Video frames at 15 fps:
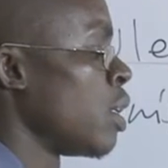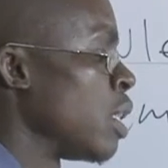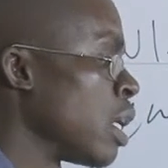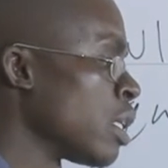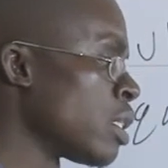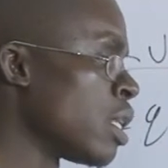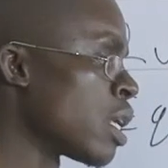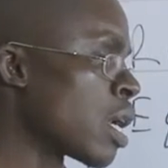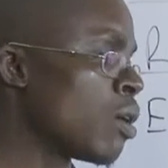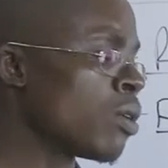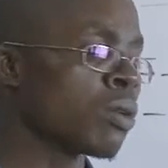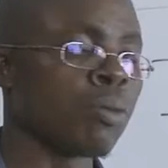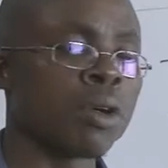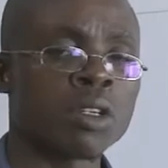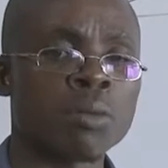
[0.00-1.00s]
That's the
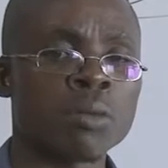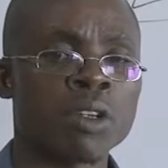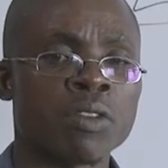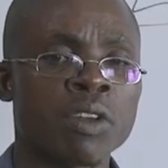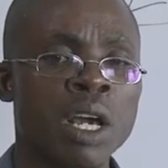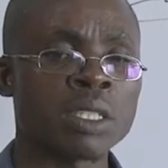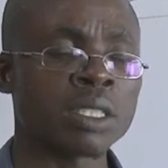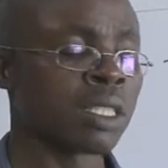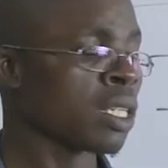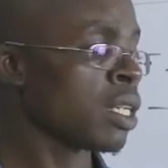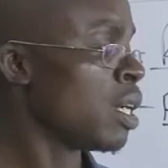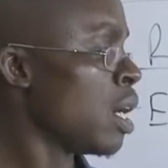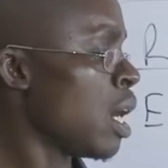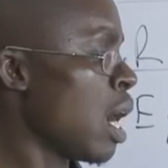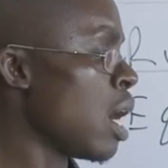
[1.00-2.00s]
round bottomed flask,
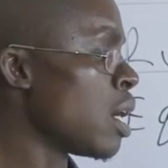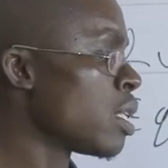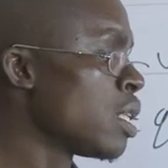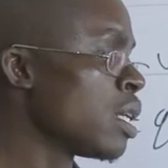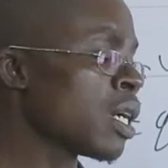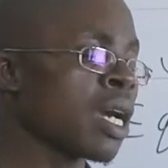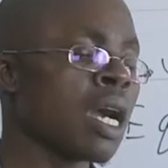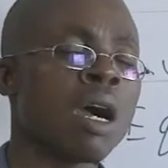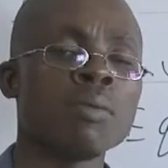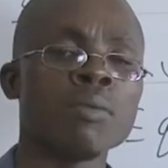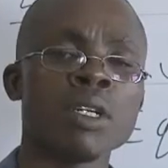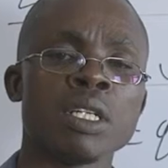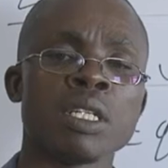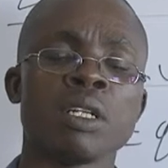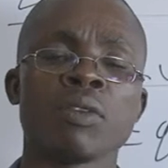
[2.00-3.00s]
and they
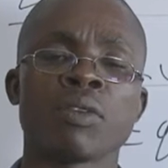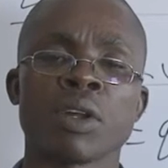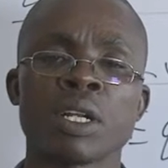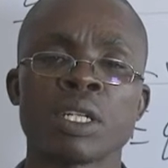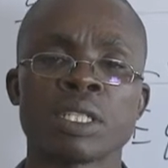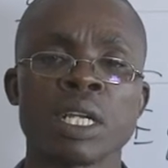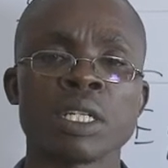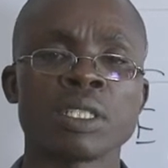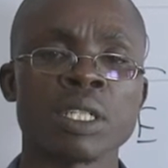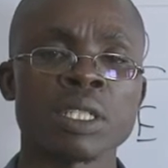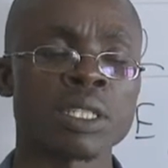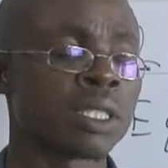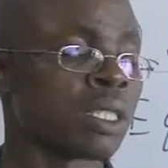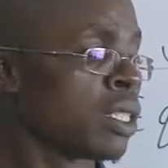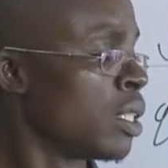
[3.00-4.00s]
come in different
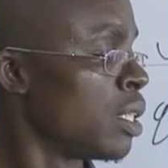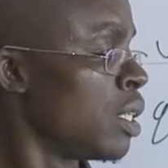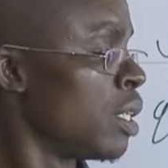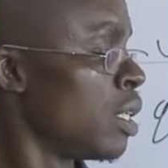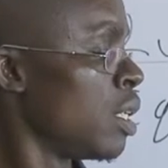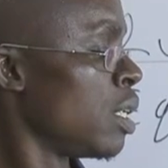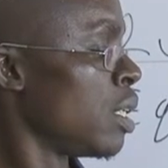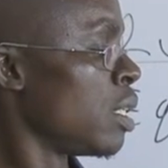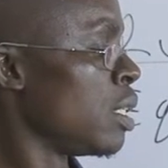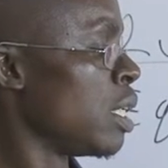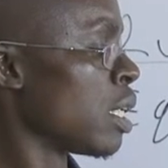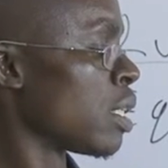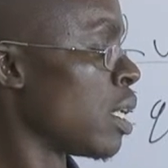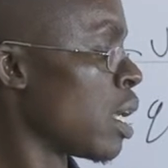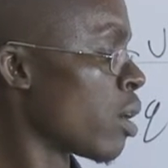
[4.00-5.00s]
sizes.
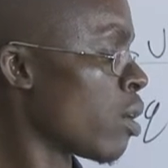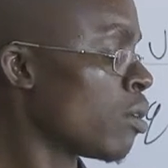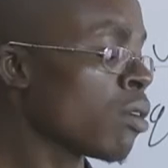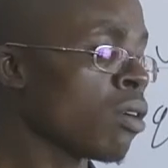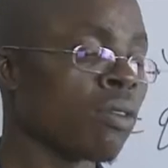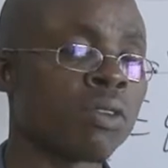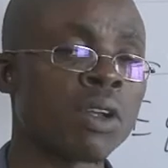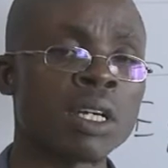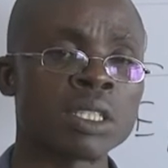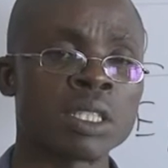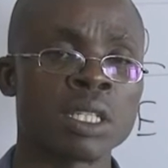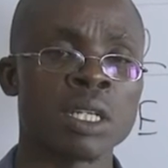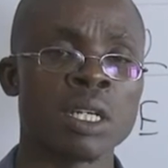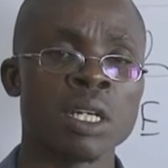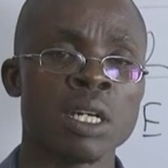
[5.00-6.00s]
Just like conical
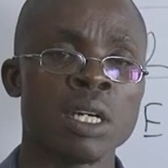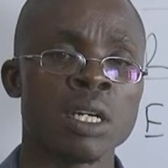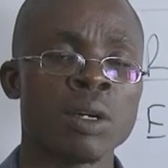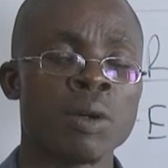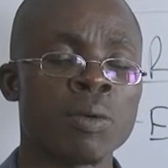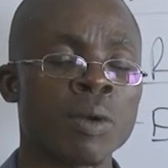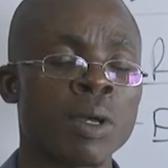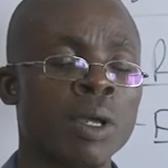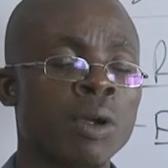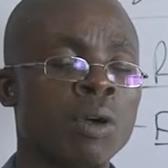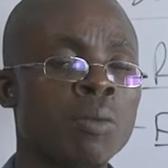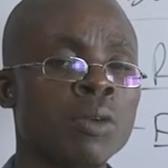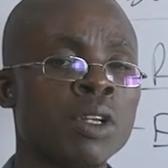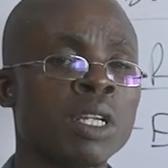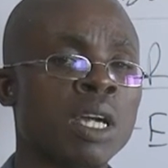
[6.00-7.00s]
flask, we
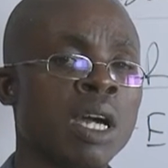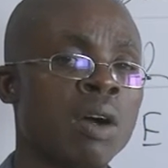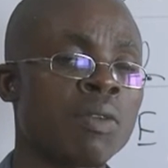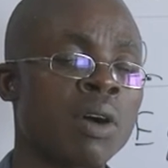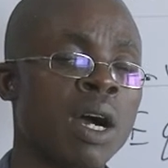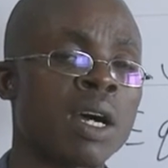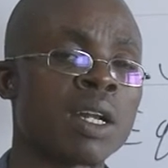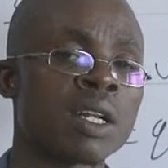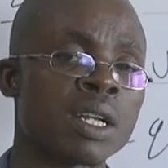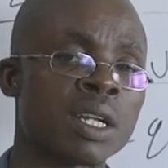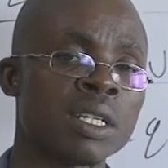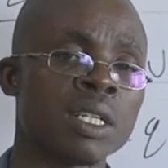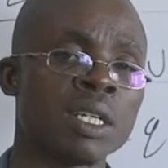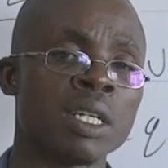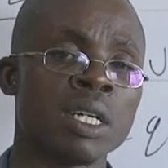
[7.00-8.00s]
commonly have
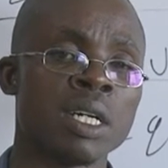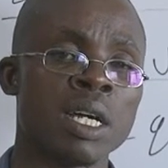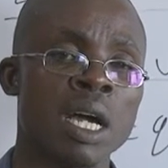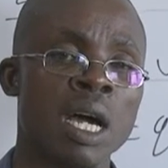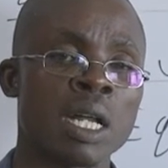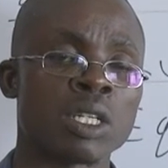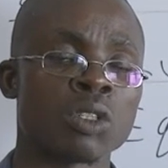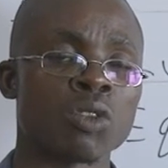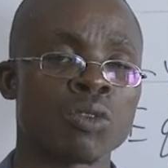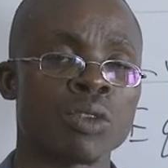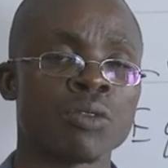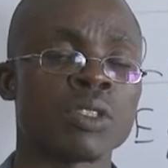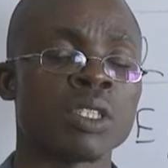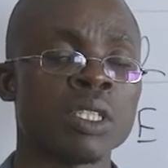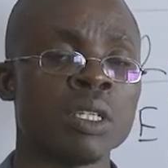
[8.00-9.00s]
100 and
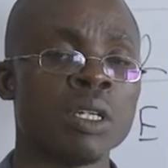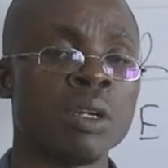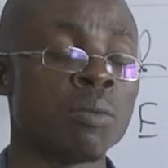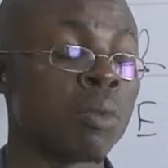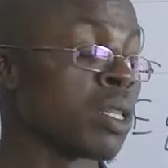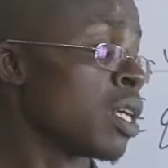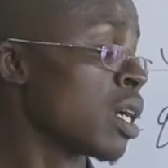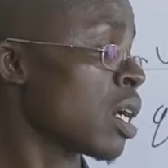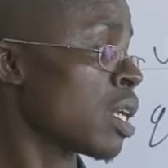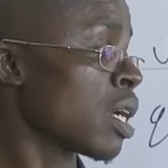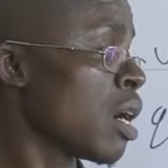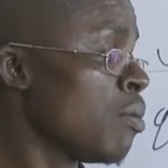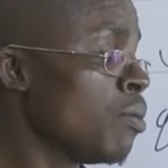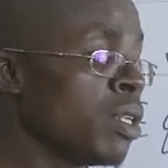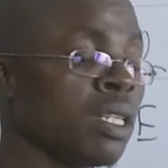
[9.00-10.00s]
250, but they can
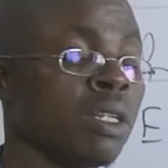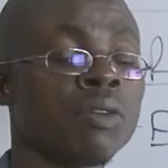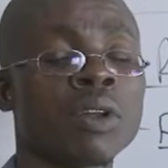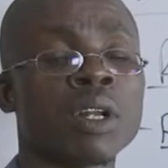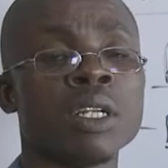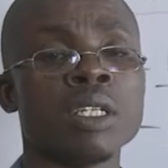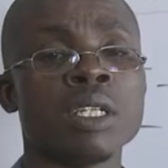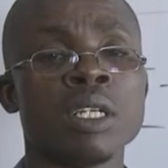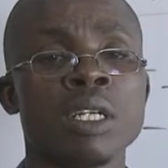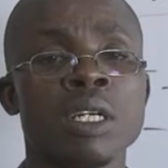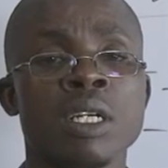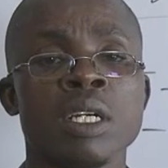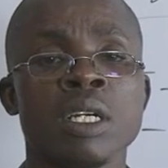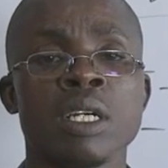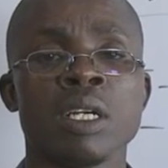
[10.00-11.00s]
come in different
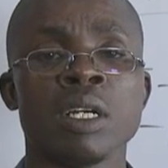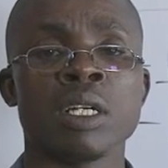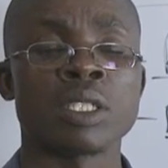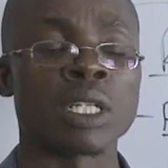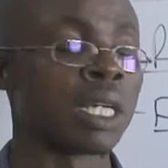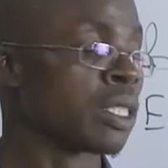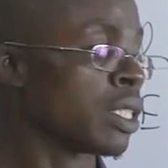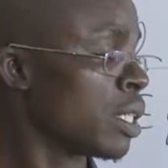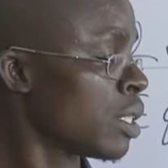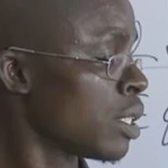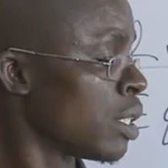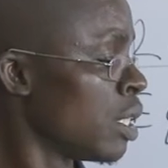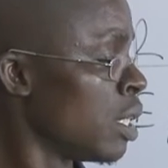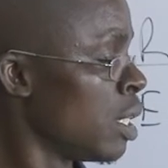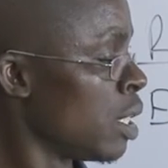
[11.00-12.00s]

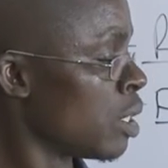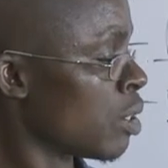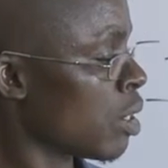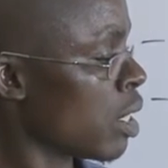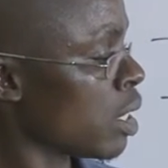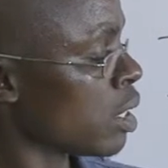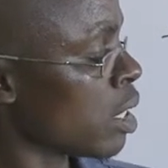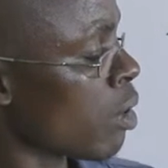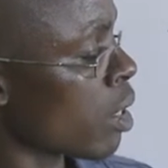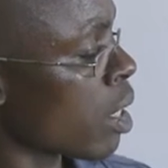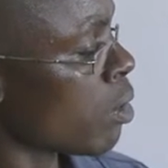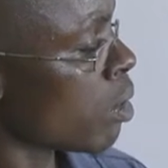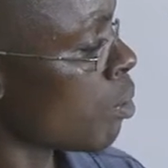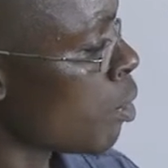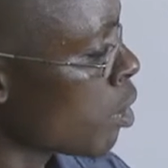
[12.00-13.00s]
sizes. So that's our
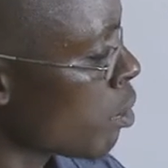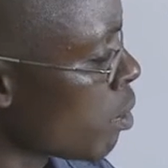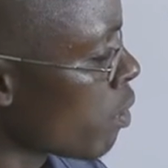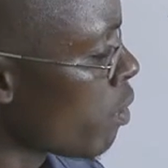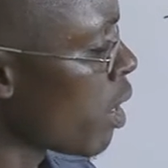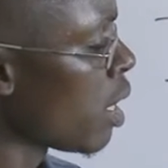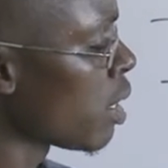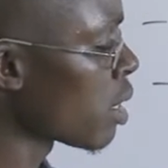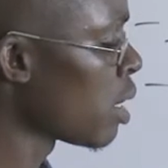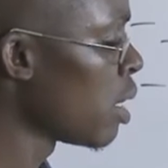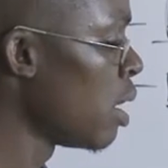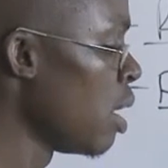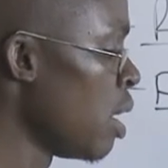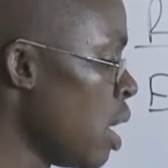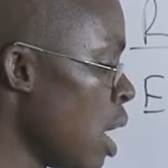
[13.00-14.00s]
round bottomed flask,
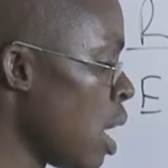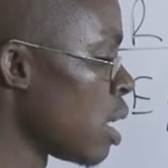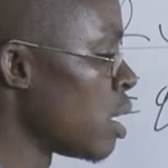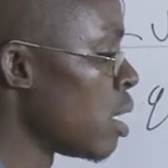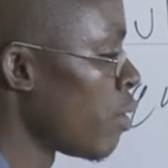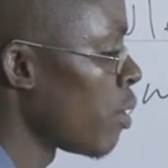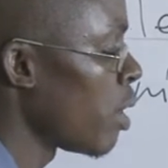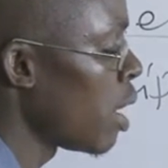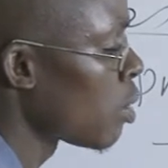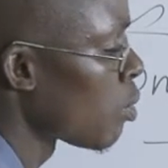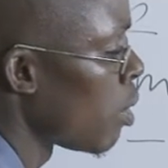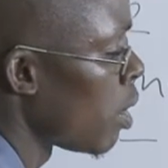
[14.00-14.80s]
and the flat